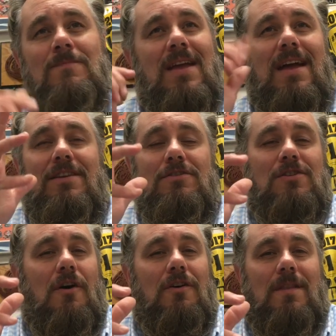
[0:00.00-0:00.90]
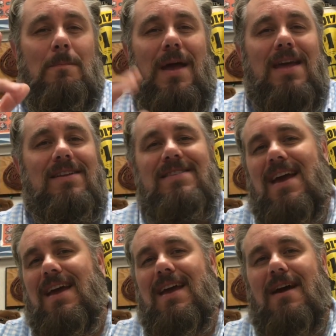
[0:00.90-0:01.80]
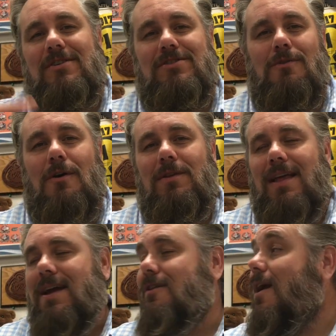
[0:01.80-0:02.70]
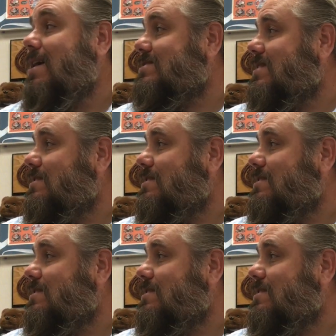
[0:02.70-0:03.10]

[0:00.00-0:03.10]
And you saw in the beta tank how it's growing like crazy.